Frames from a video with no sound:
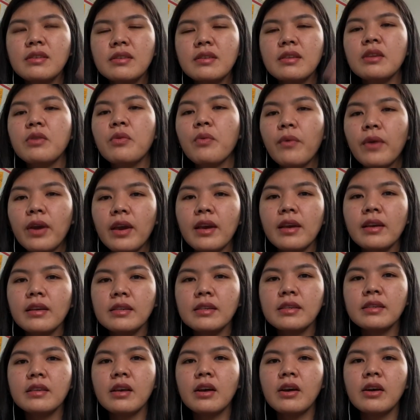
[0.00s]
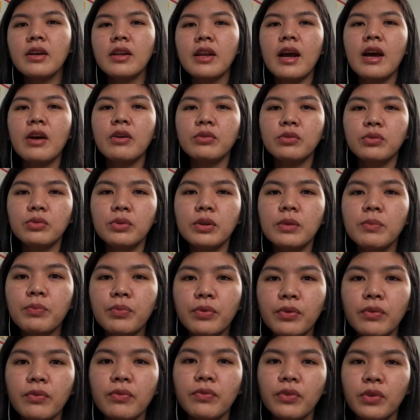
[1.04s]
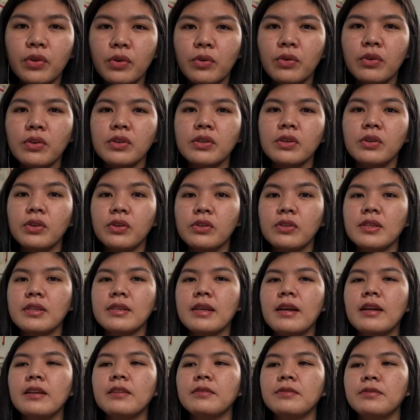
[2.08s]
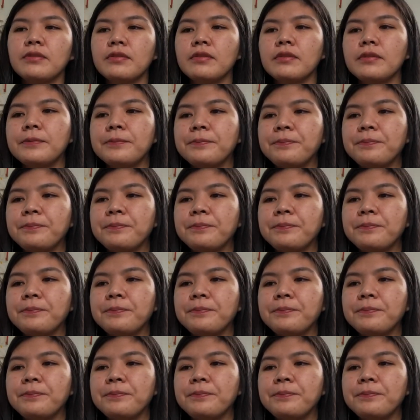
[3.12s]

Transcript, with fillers: seek ways on how to improve yourself.